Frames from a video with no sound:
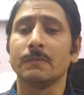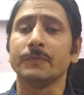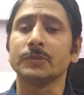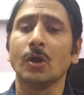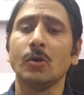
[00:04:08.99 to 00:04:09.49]

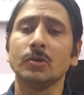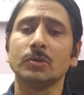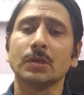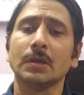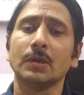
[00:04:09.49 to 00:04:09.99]
without
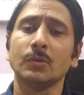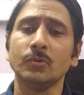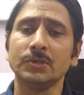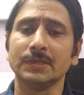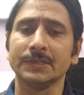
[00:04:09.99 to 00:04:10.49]

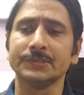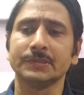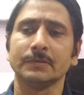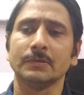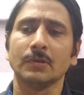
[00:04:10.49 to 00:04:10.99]
good
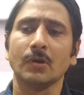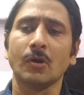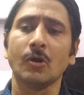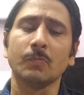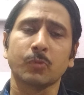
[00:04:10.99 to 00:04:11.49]
reason
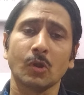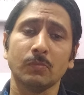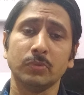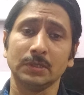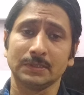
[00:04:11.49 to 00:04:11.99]
or
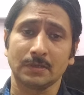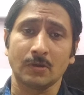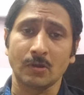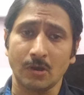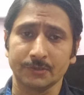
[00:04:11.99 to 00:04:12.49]
probable
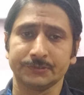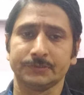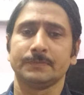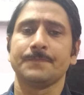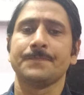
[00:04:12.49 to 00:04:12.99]
cause.